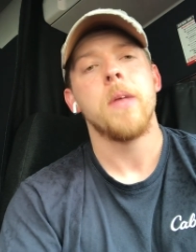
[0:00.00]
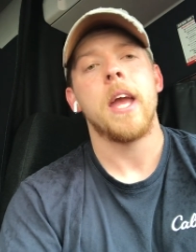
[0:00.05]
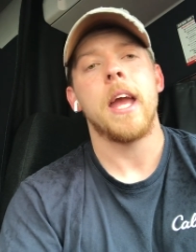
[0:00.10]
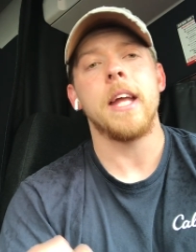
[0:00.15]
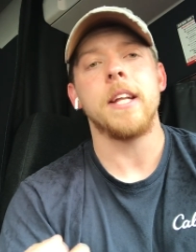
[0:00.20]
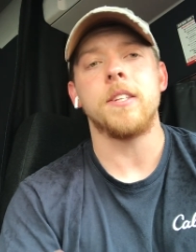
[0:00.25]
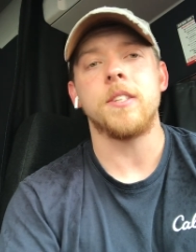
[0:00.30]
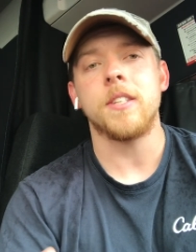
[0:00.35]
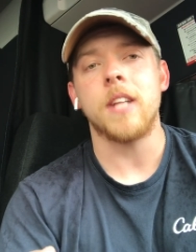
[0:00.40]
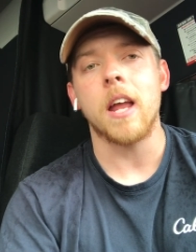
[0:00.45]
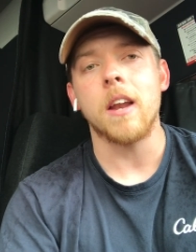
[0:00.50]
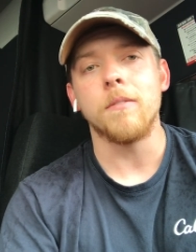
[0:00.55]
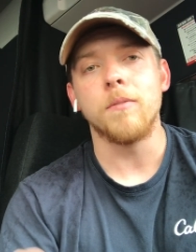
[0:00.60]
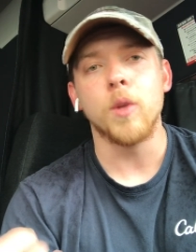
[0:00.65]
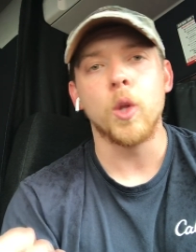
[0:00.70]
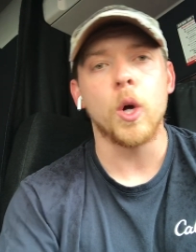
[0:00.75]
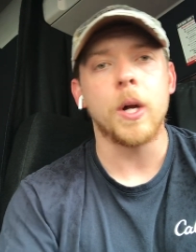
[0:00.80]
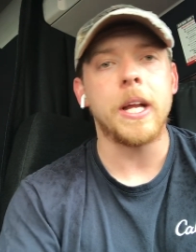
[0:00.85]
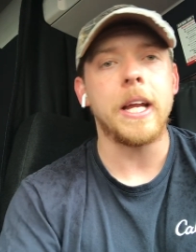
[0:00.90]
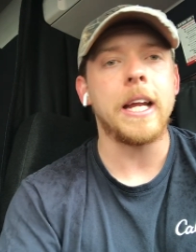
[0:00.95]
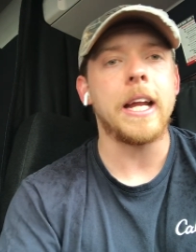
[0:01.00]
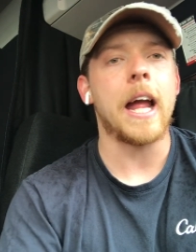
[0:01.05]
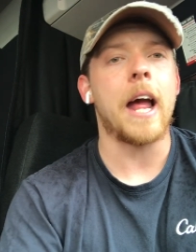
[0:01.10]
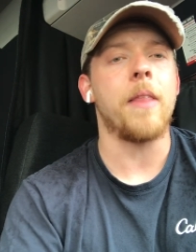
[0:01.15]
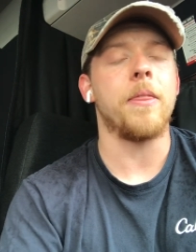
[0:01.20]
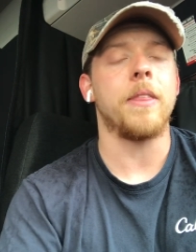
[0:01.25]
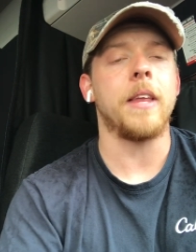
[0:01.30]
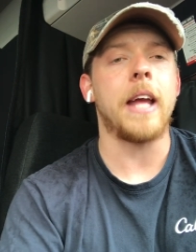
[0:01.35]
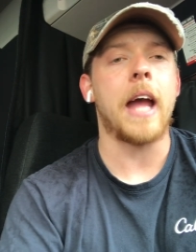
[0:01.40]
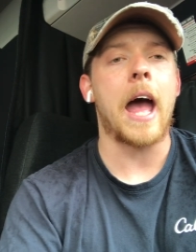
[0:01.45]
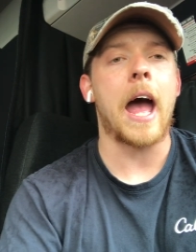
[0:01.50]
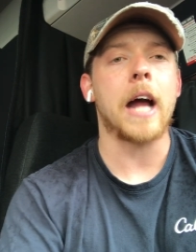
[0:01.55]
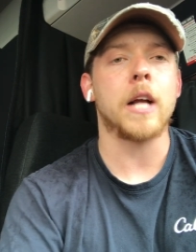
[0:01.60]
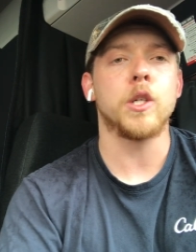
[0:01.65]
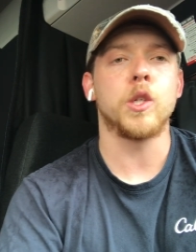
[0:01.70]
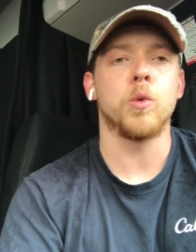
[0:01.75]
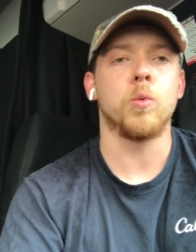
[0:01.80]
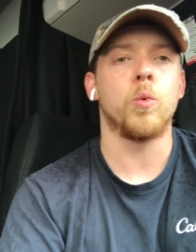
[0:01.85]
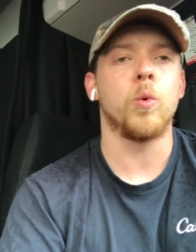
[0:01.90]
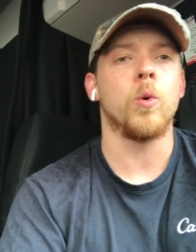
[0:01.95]
Instead of looking at the
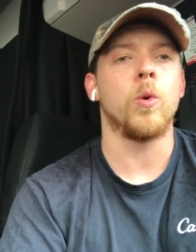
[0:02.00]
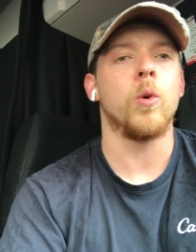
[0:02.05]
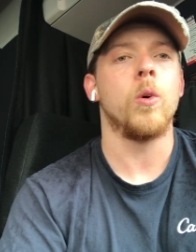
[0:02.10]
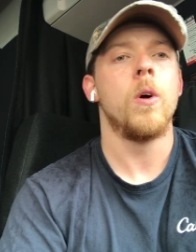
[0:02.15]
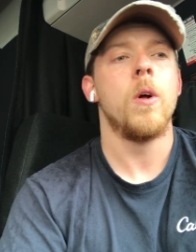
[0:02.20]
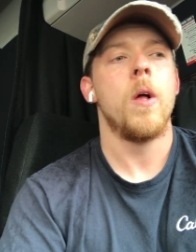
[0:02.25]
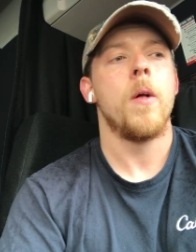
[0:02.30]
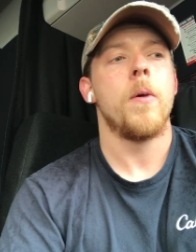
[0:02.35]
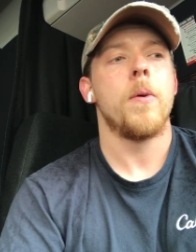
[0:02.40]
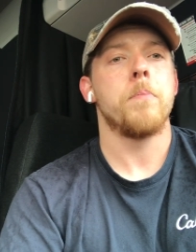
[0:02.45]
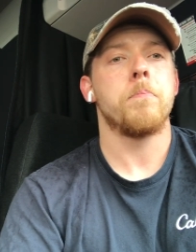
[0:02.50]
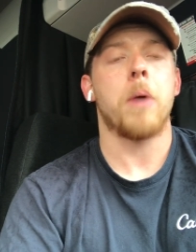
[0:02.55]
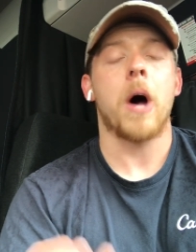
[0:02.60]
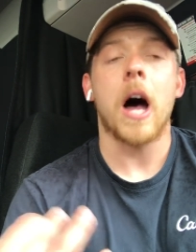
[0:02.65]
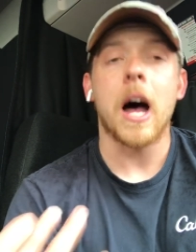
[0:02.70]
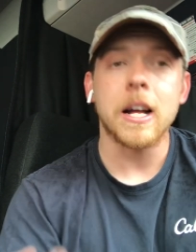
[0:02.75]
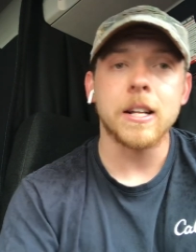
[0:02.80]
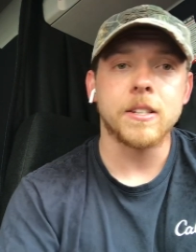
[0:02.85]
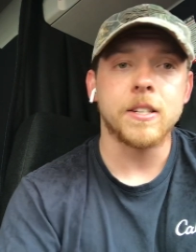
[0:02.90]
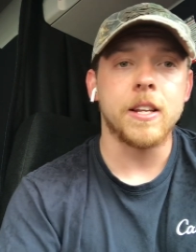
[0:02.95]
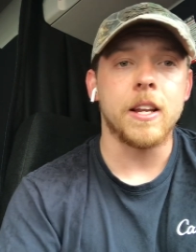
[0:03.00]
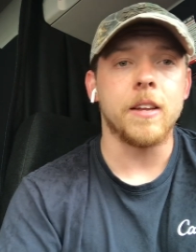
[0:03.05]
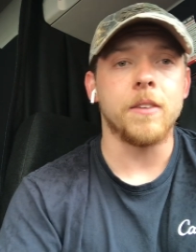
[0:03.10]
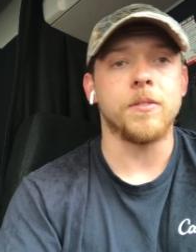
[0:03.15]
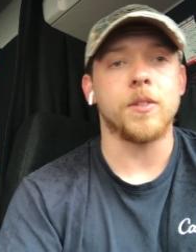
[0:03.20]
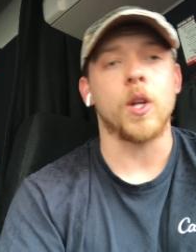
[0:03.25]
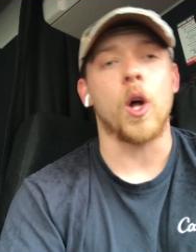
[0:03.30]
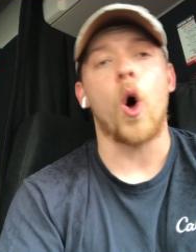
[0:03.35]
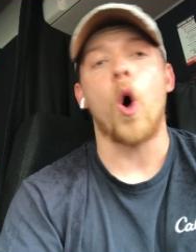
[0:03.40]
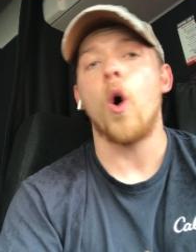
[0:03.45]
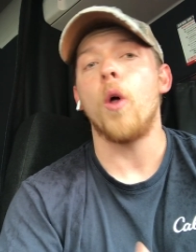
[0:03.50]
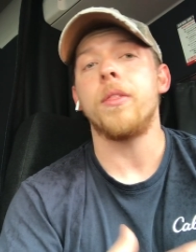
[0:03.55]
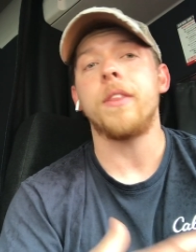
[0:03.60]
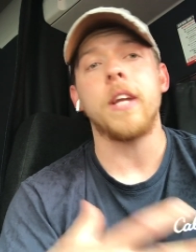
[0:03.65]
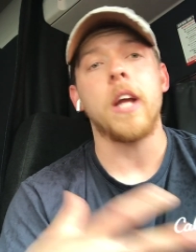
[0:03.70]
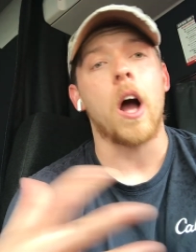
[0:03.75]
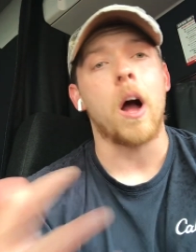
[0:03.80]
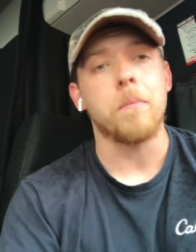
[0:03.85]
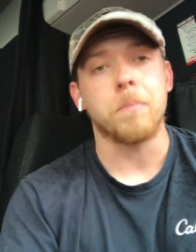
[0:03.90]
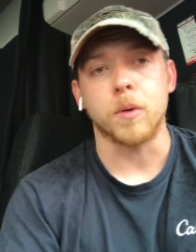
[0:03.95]
actual positives, all
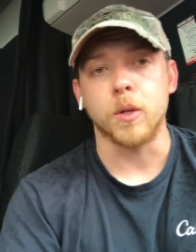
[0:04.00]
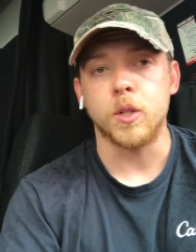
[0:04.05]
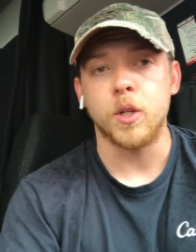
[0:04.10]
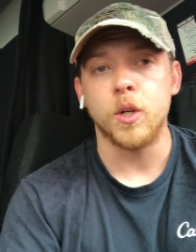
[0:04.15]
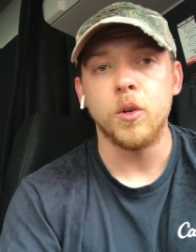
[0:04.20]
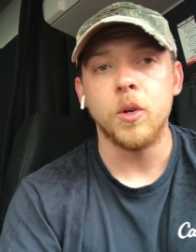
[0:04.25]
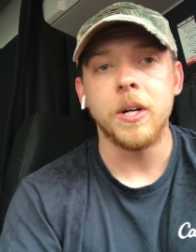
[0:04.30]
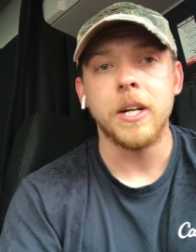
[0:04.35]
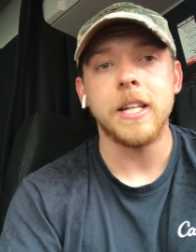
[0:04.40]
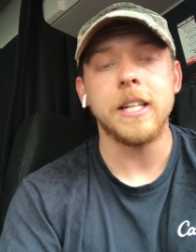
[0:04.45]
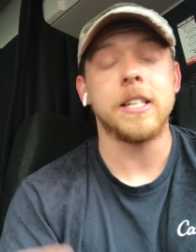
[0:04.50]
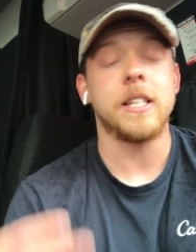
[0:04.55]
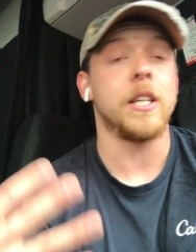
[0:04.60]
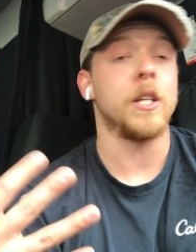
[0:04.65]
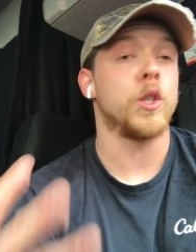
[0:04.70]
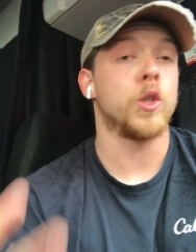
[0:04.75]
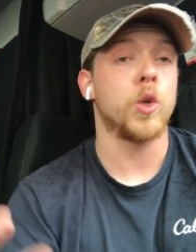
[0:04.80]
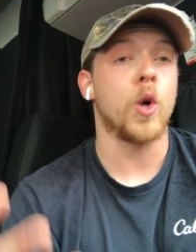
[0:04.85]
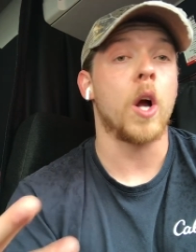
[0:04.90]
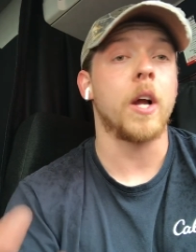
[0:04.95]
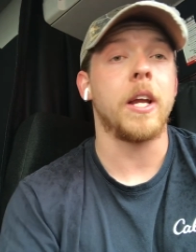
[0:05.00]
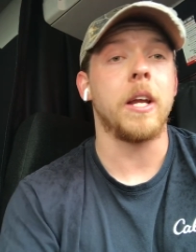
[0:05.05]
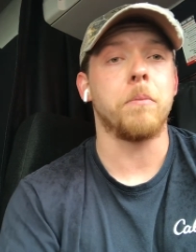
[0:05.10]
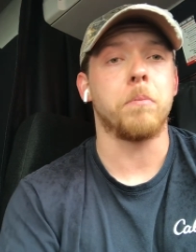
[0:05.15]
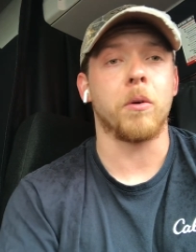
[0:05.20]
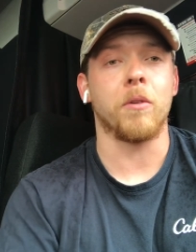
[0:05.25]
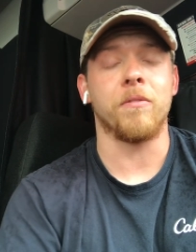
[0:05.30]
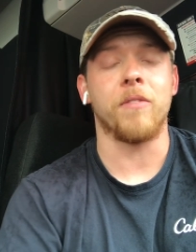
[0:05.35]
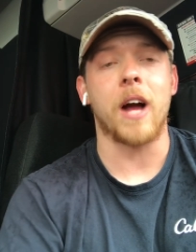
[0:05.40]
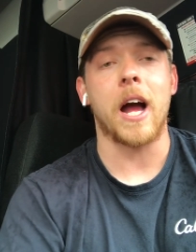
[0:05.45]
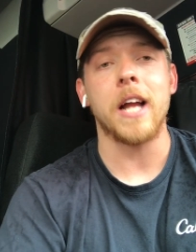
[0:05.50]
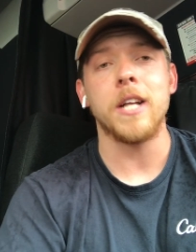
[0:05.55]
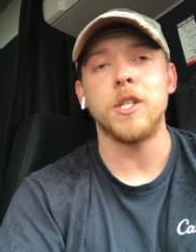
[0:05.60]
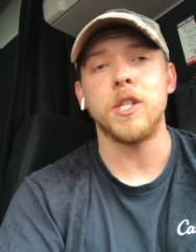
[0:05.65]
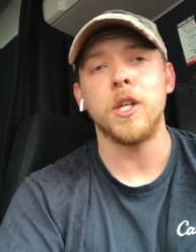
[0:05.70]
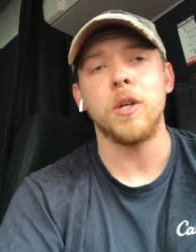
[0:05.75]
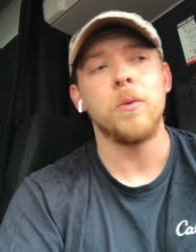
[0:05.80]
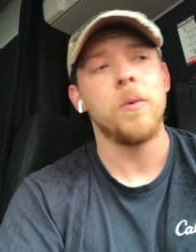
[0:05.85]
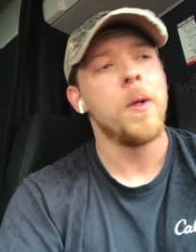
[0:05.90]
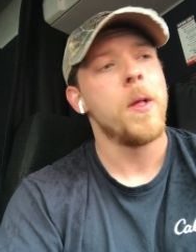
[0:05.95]
the opportunities that trucking provides
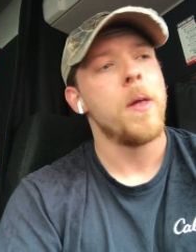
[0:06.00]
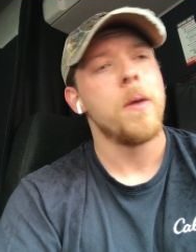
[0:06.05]
you,